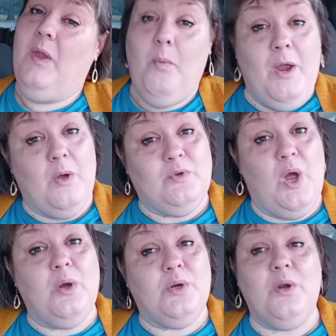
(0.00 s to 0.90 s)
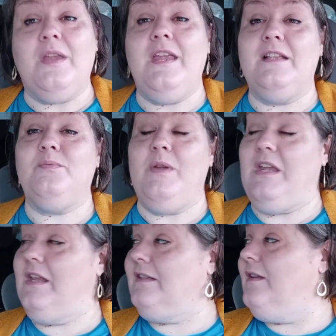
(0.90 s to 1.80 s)
We're going to talk turkey. Yes,
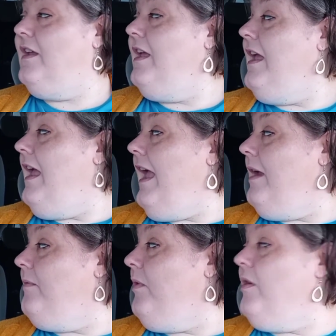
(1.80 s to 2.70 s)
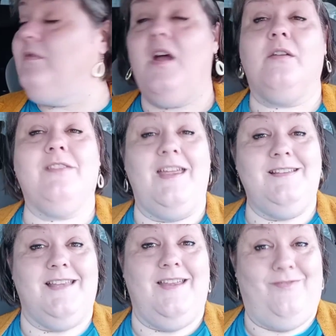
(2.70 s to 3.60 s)
we is. And we're going to talk
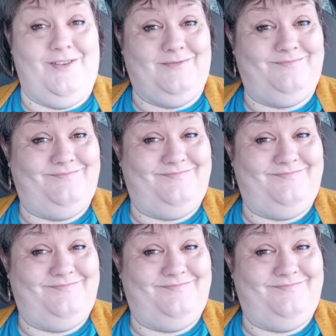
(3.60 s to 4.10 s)
Thanksgiving.